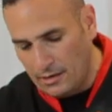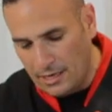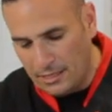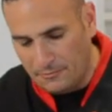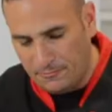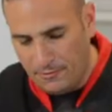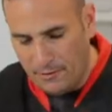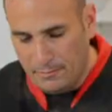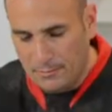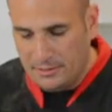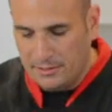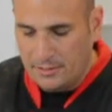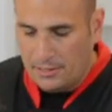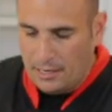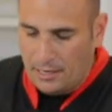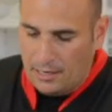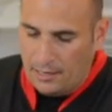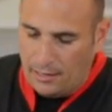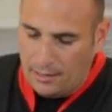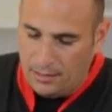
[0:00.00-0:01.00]
as firm as
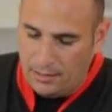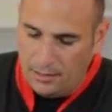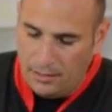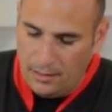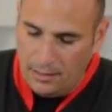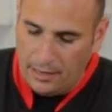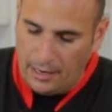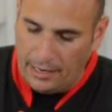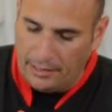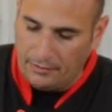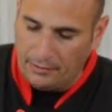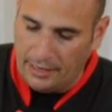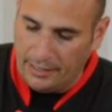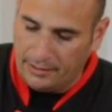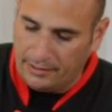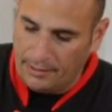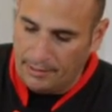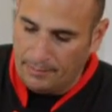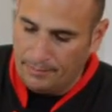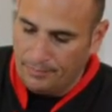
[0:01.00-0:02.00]
I'd
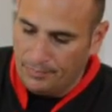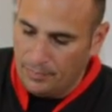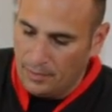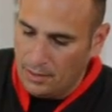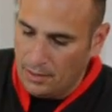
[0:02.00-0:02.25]
like them.